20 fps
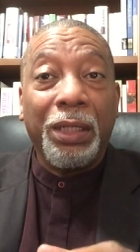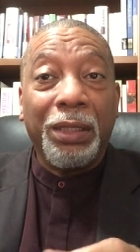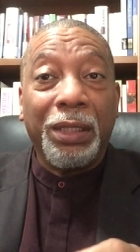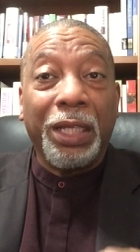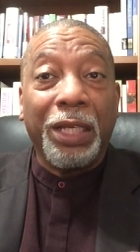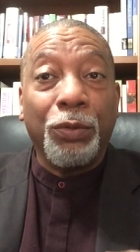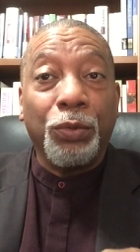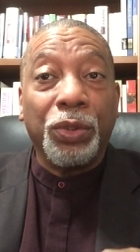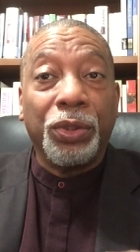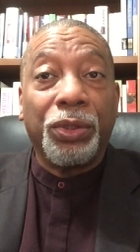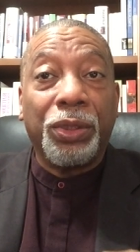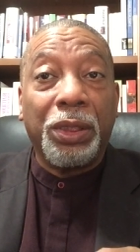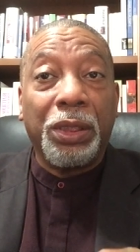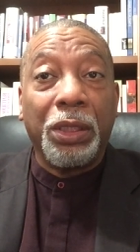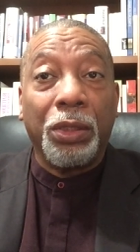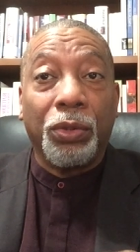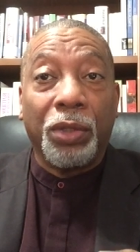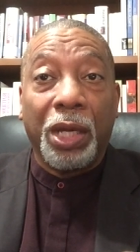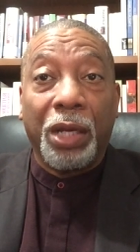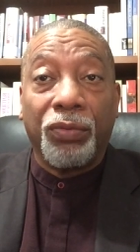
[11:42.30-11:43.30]
they will
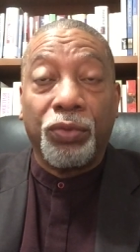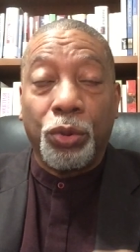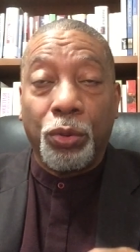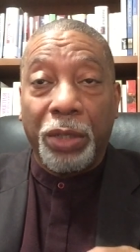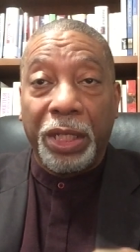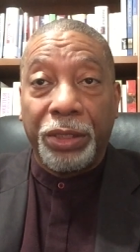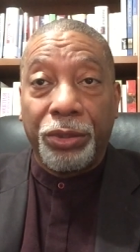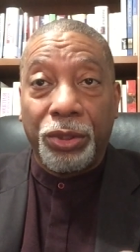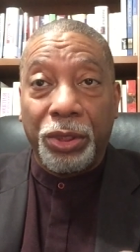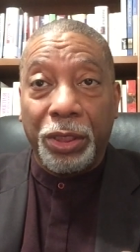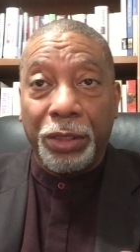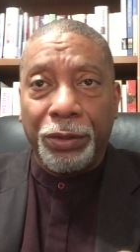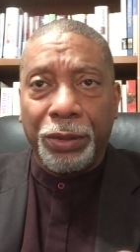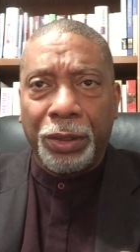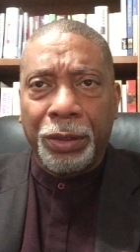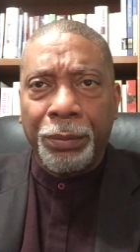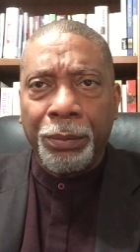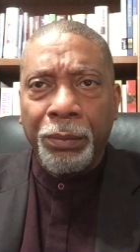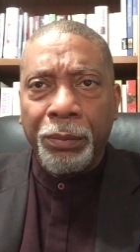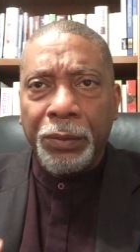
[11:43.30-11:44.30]
still have
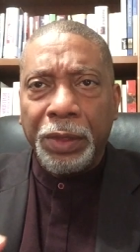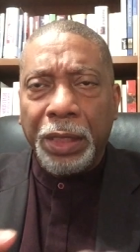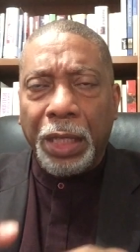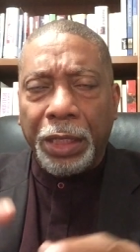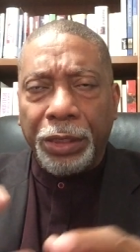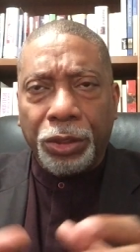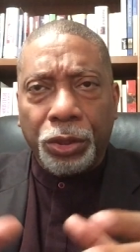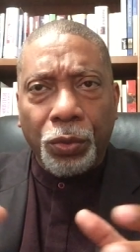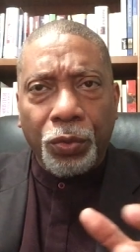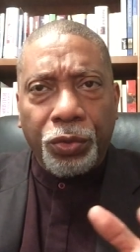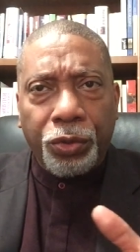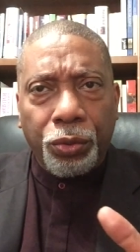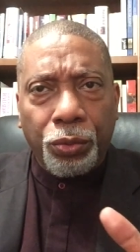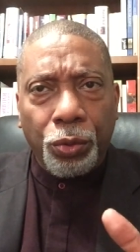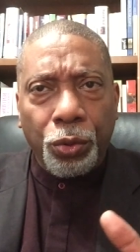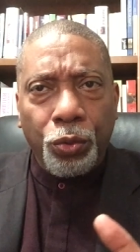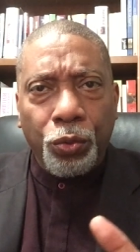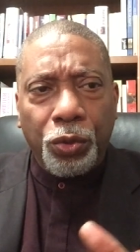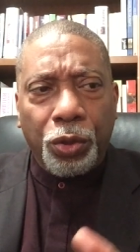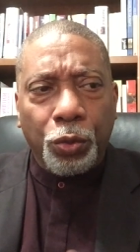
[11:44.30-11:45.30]
questions. And so
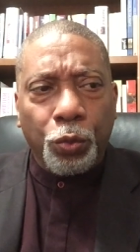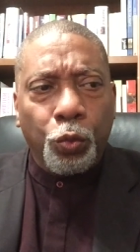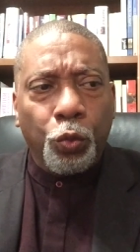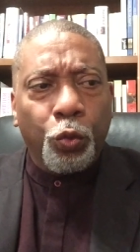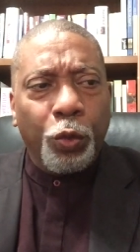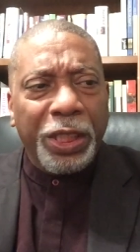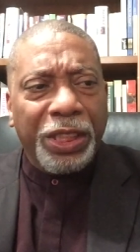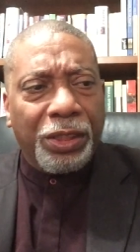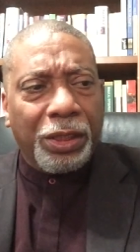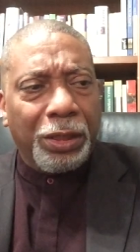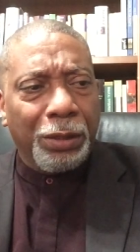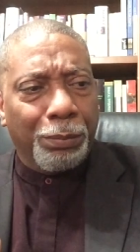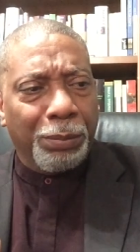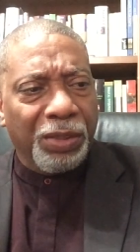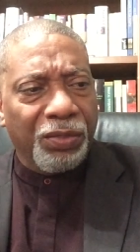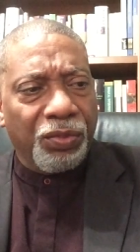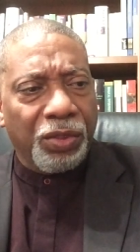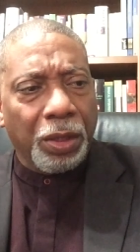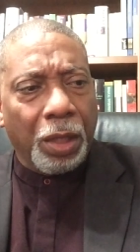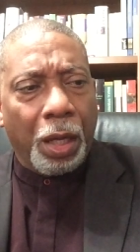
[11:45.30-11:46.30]
through the wisdom
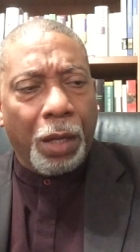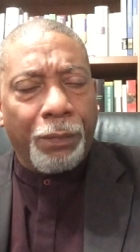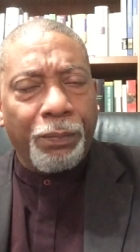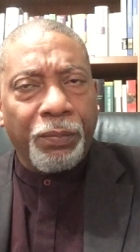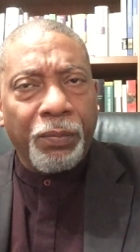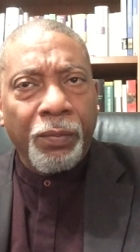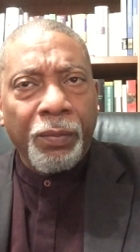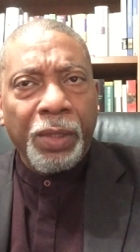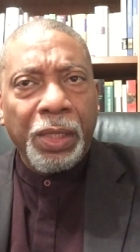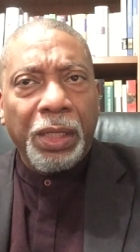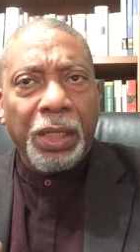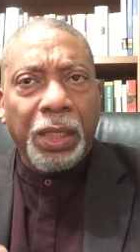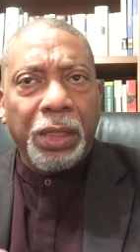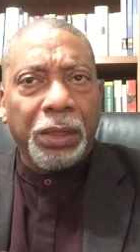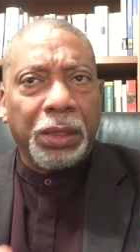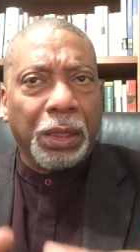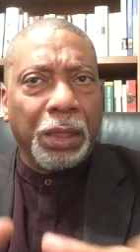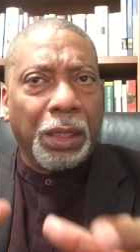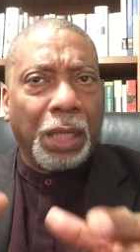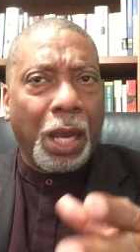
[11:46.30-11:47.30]
of God,
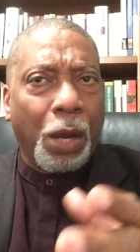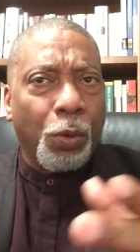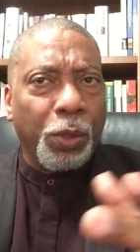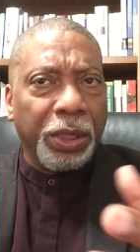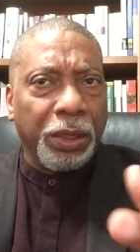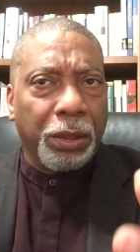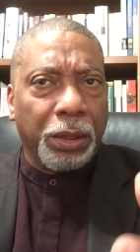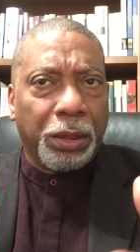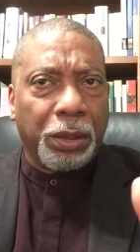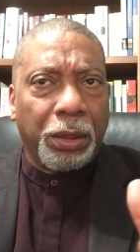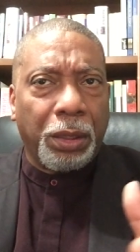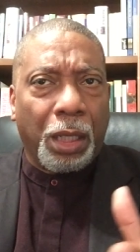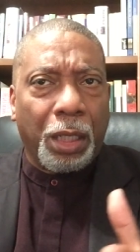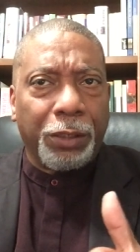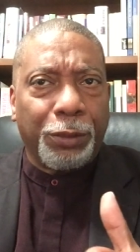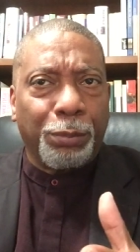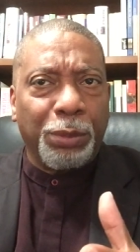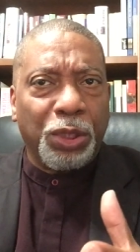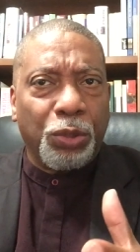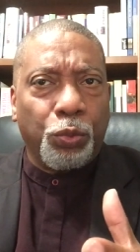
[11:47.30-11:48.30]
he's allowing this
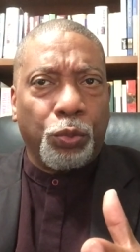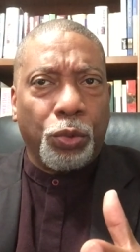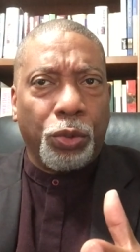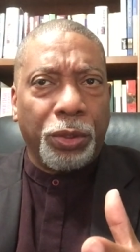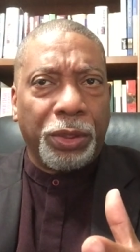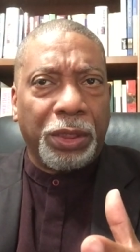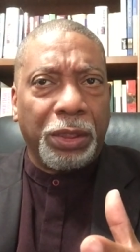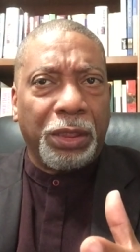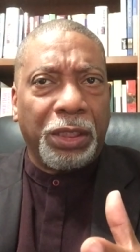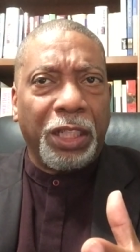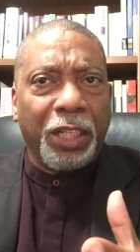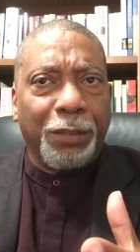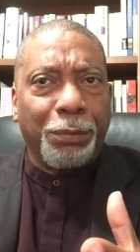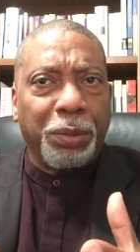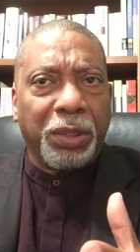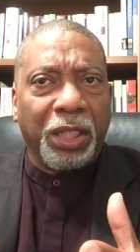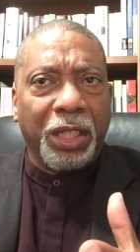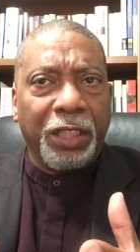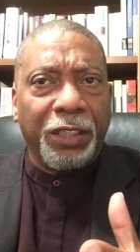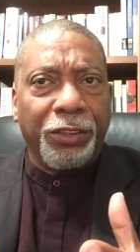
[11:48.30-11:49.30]
cosmic war to take
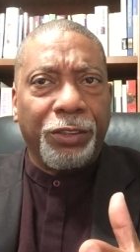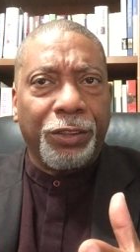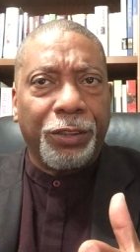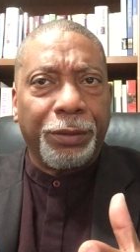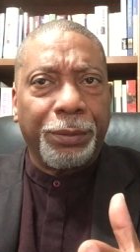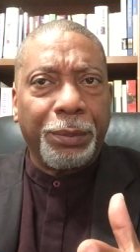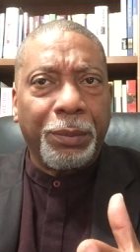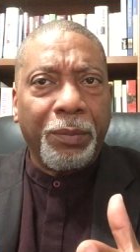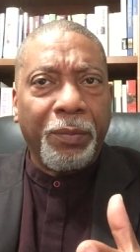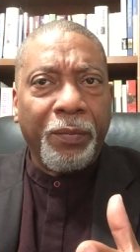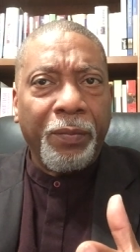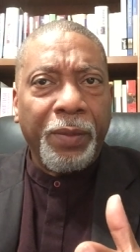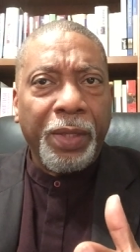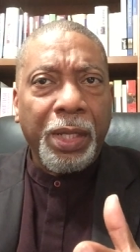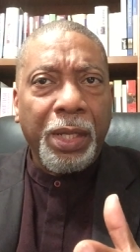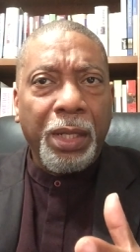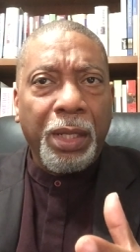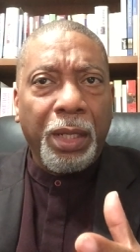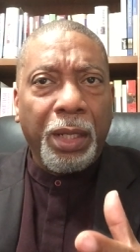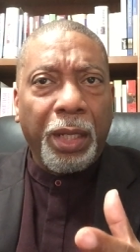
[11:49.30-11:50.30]
place.
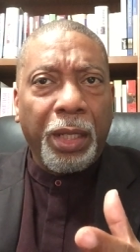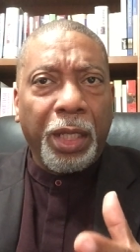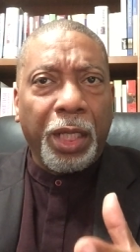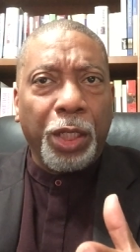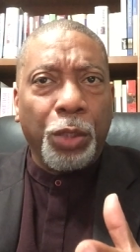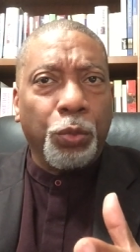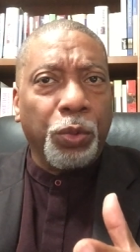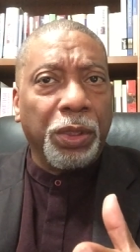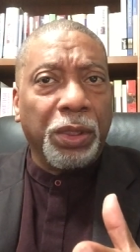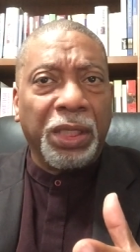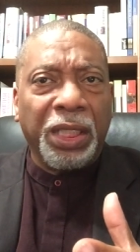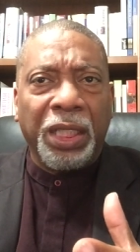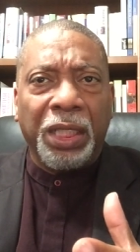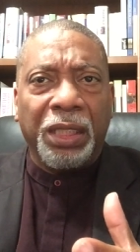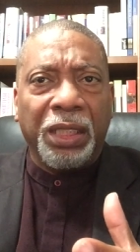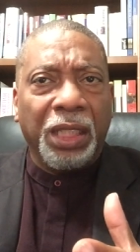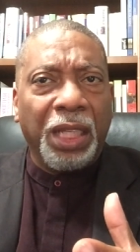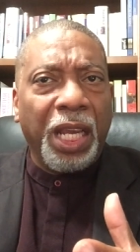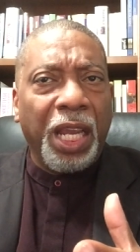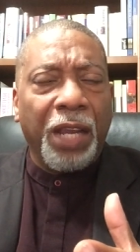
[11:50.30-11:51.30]
He will
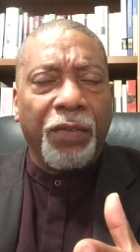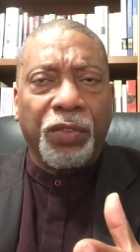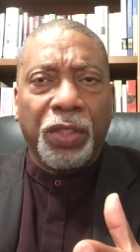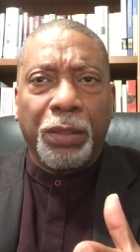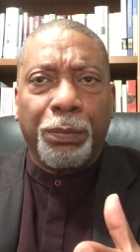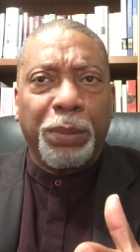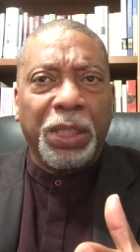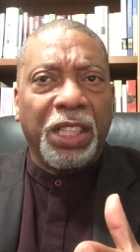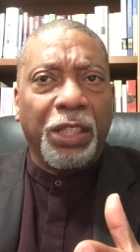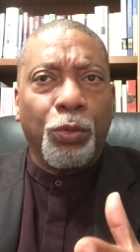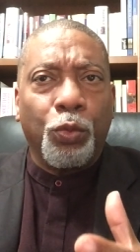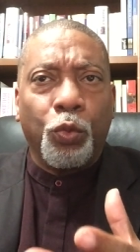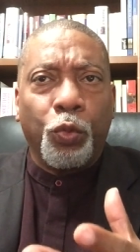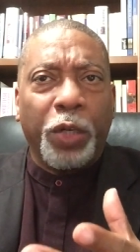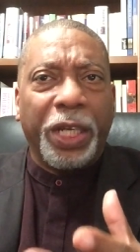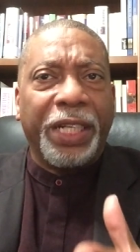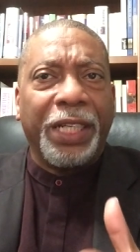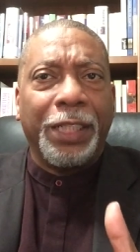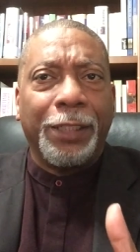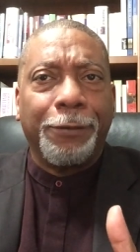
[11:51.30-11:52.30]
inevitably
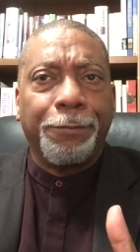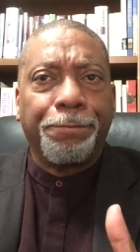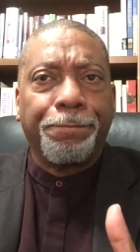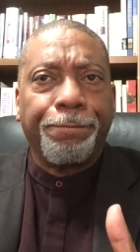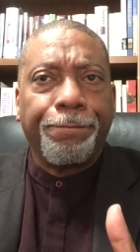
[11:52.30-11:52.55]
win it,